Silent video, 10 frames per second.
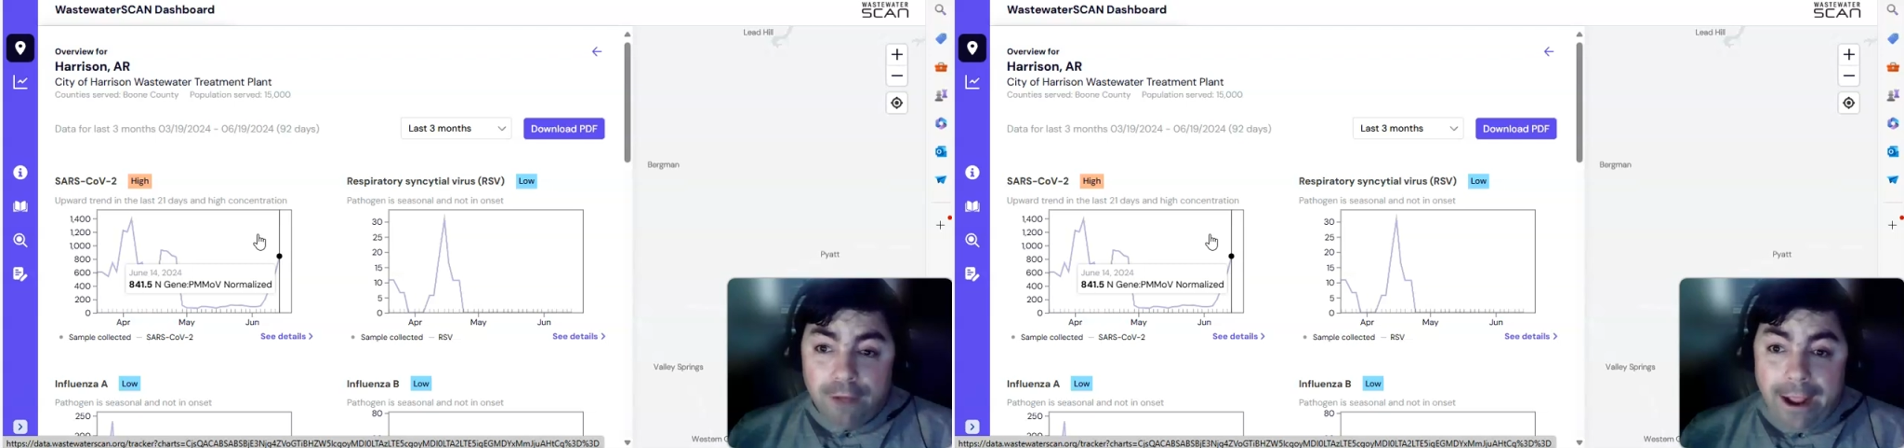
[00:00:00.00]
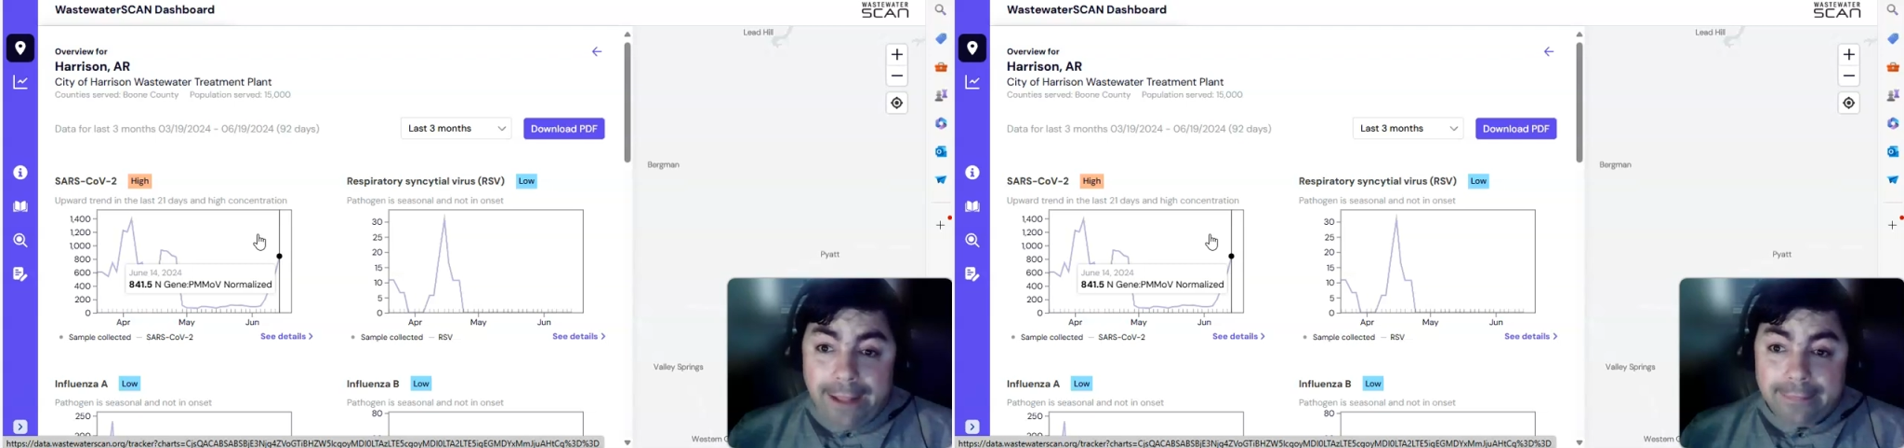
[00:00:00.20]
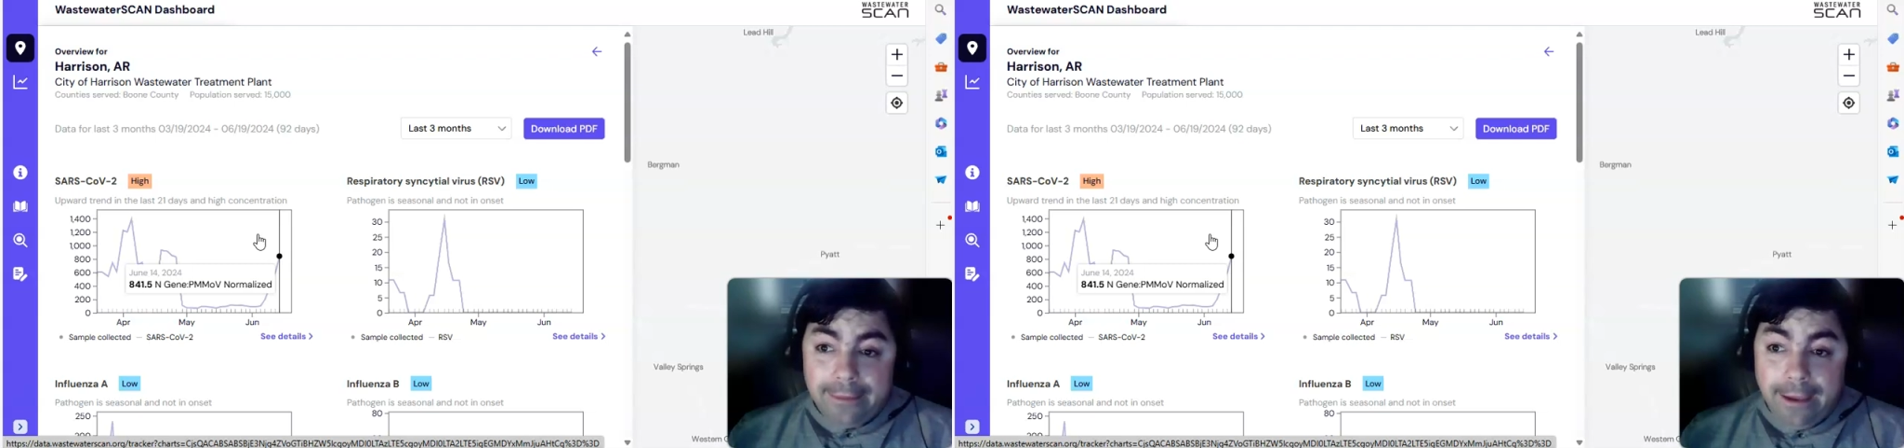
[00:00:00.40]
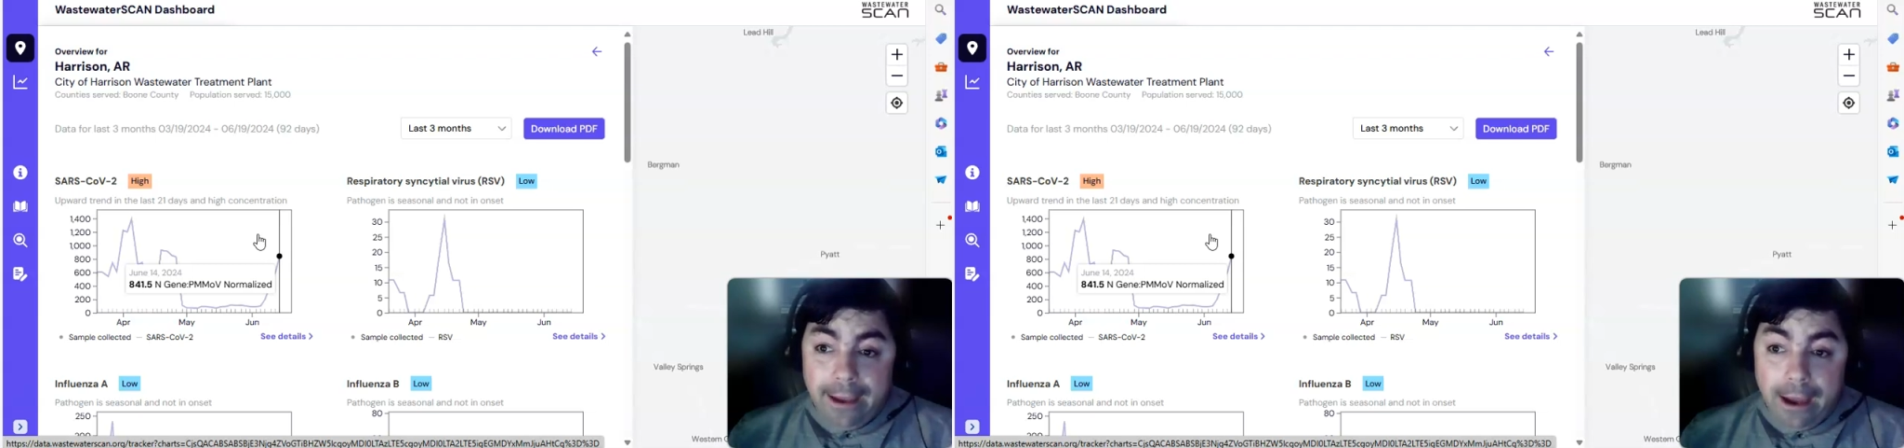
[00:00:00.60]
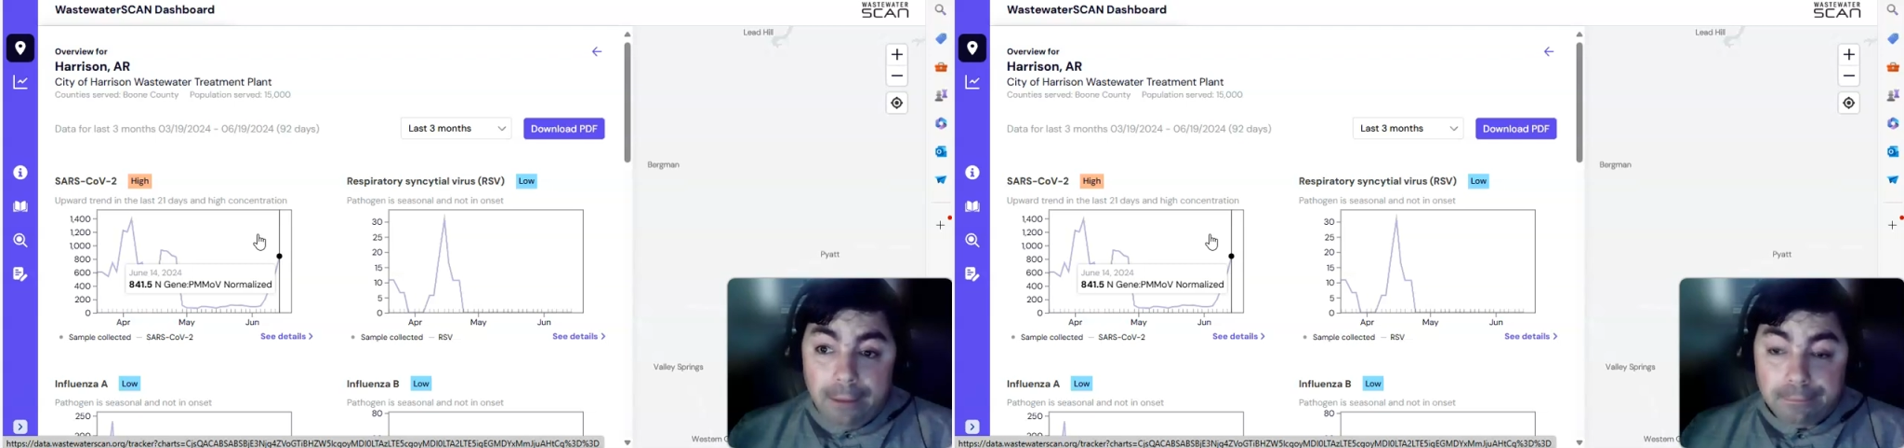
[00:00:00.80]
at the
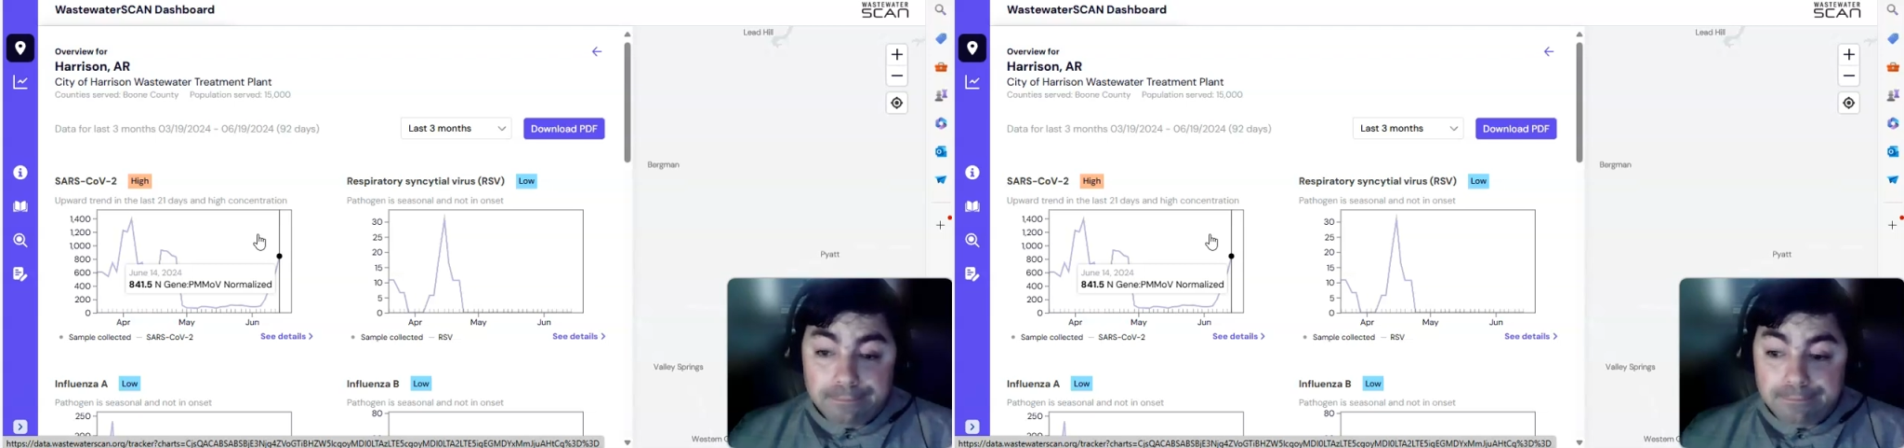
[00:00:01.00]
um,